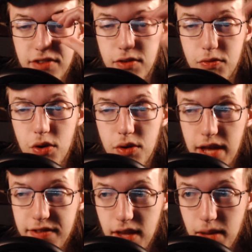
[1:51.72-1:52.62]
wrote an
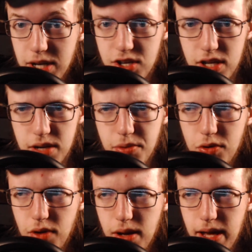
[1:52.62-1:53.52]
essay. I'm actually going to
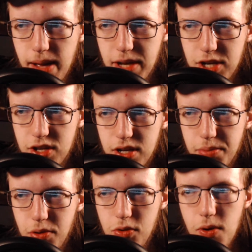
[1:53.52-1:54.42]

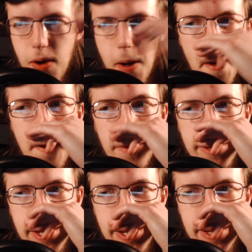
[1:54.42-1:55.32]
pull
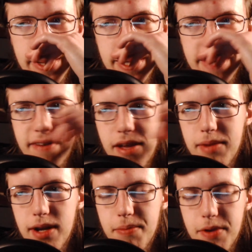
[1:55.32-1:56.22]
the assignment
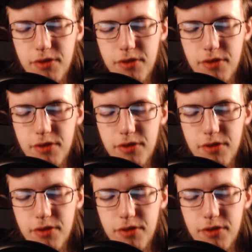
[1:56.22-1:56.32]
up here so